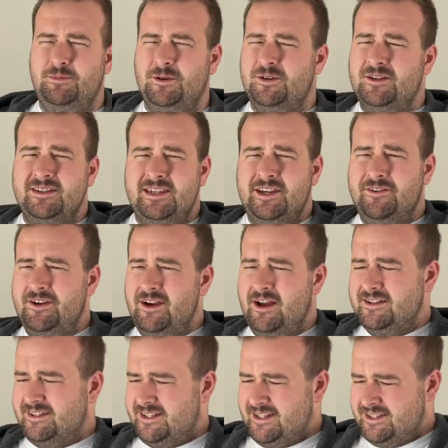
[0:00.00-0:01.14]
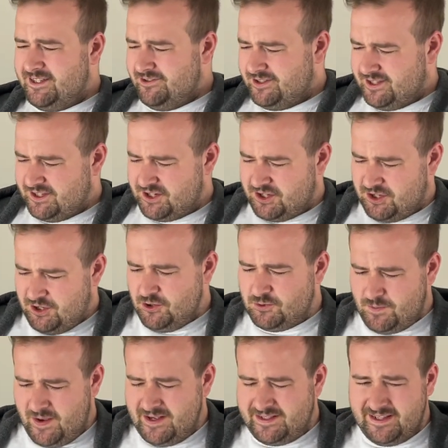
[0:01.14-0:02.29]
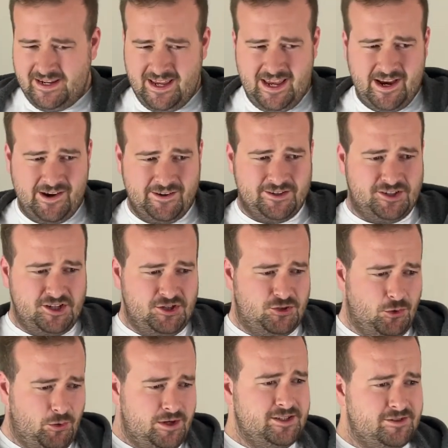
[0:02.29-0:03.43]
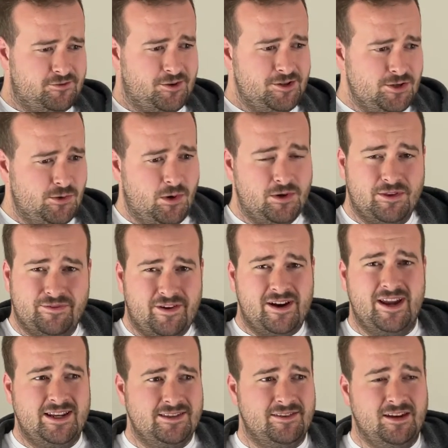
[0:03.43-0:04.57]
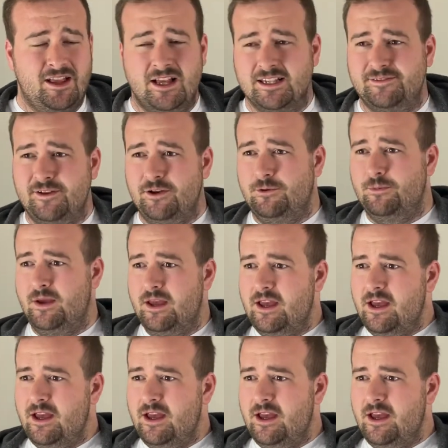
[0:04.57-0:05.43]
But considering her sister is such a huge piece in here and she joined Grindelwald at the very end of the last film,